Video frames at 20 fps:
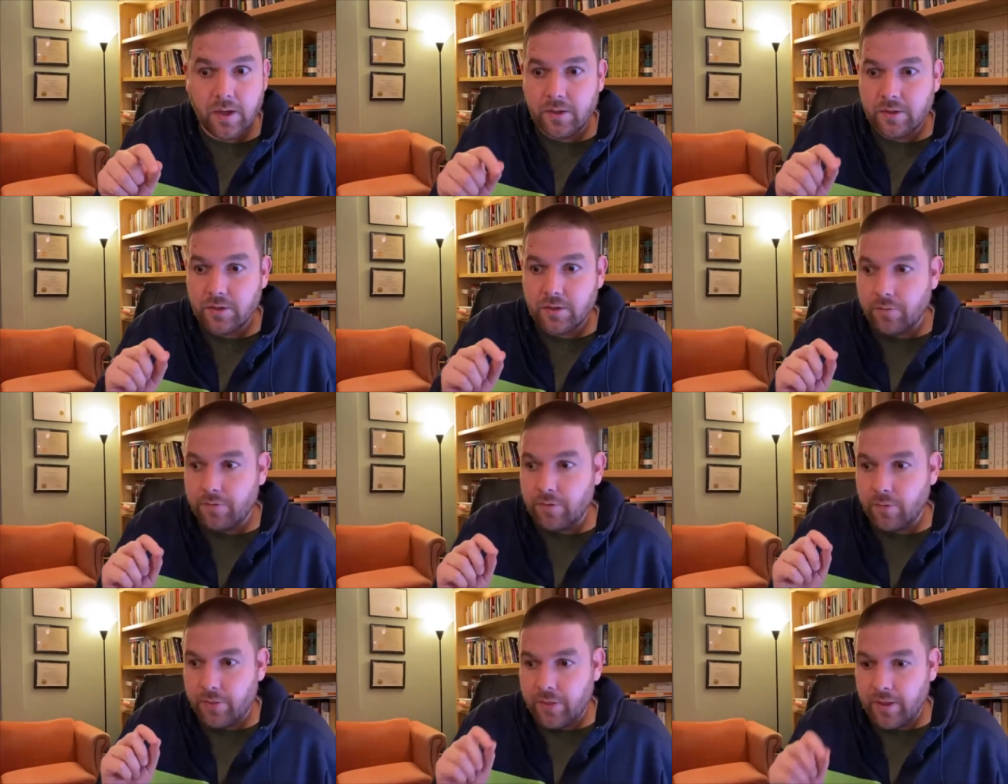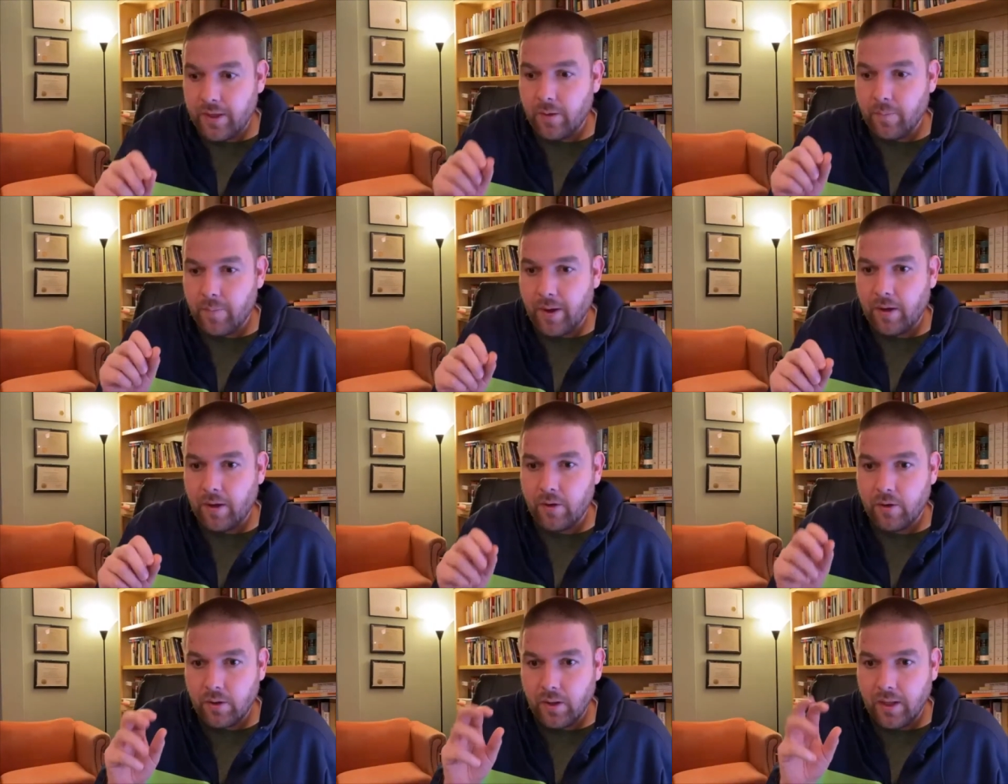So if you think
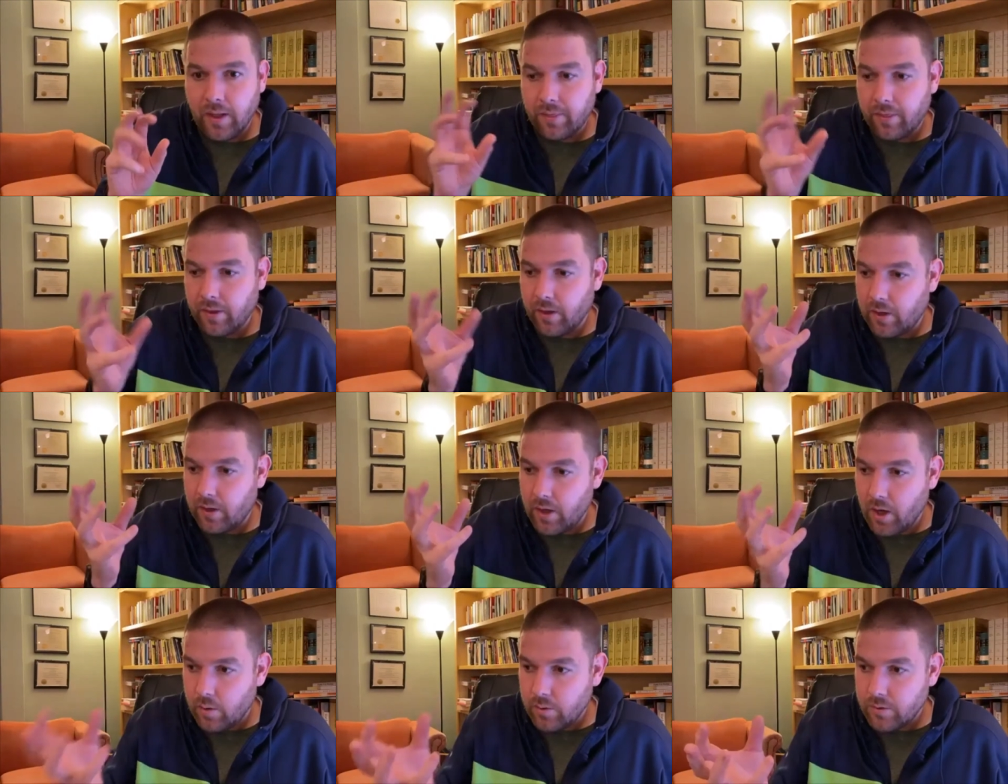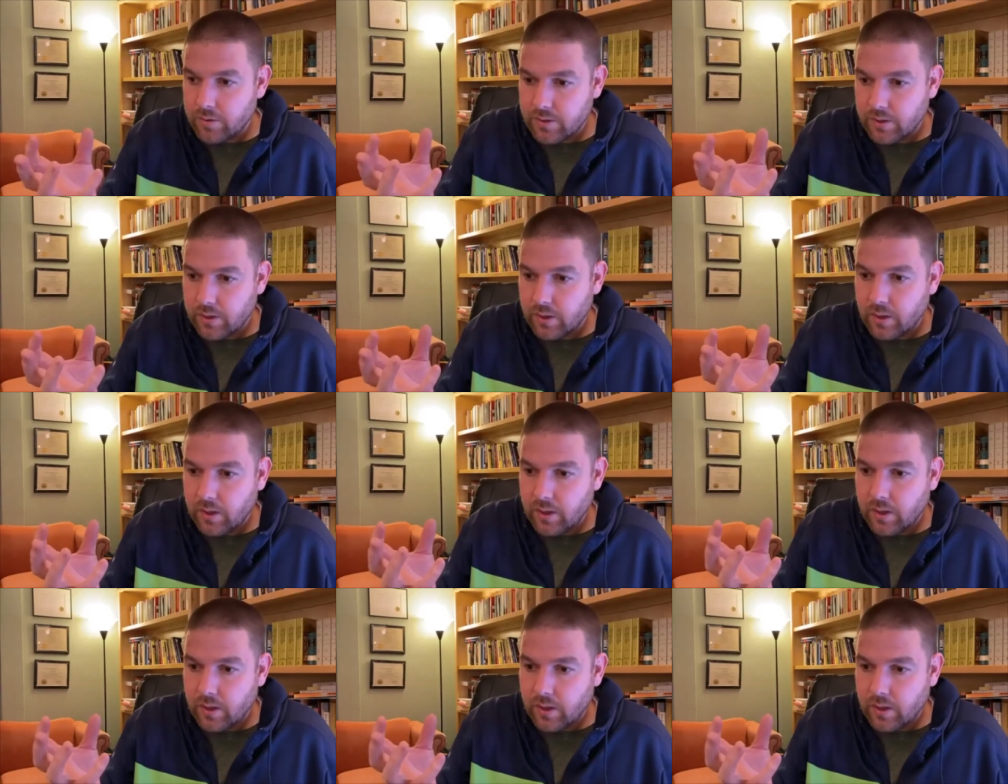about it, like the goat,